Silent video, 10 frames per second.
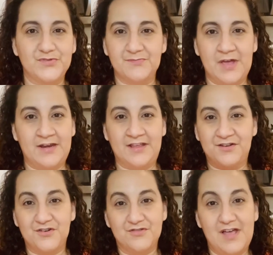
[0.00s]
men in
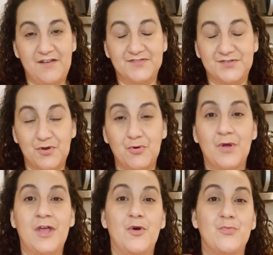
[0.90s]
your life. So
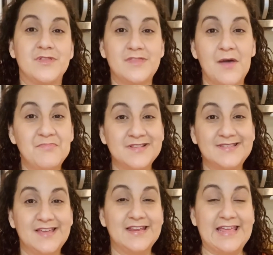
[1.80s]
with that being
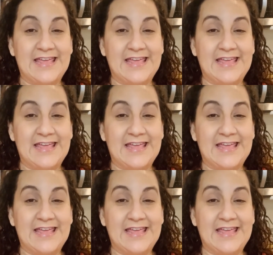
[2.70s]
said,